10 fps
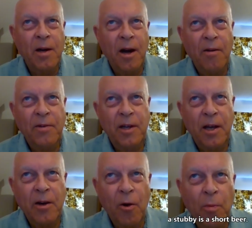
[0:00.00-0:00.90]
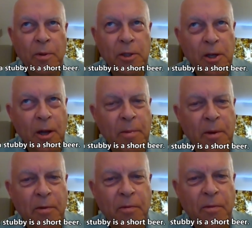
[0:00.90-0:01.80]
Never take an open
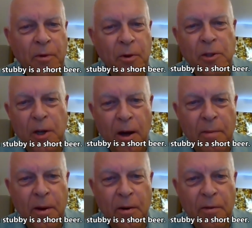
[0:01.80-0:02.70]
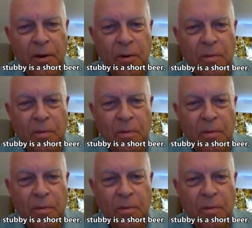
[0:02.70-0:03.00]
stubby to a job interview.